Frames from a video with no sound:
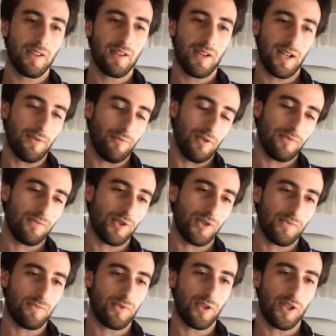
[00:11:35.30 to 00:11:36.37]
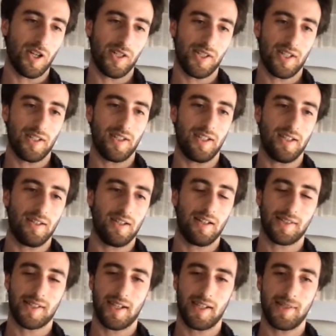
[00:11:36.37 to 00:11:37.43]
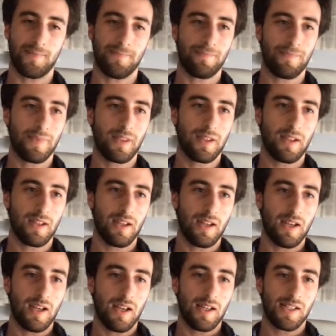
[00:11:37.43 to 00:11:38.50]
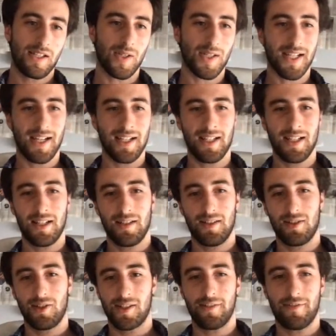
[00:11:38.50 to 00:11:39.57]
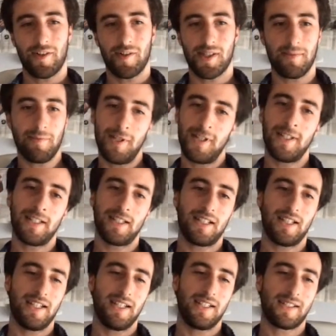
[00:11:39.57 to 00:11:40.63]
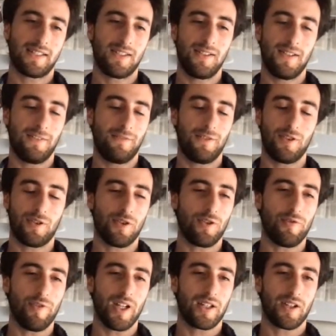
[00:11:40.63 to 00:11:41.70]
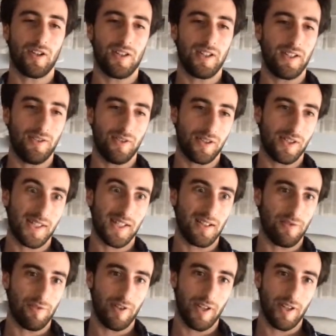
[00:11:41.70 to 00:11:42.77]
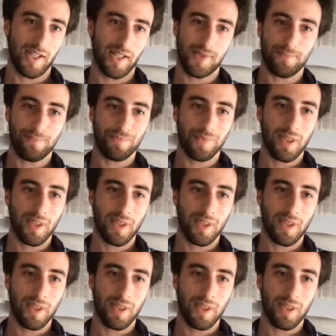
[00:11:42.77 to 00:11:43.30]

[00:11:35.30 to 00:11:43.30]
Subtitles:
And we'll just 2 guards and the else case. So Scala does it very similarly. You could read Kotlin, you could still read this.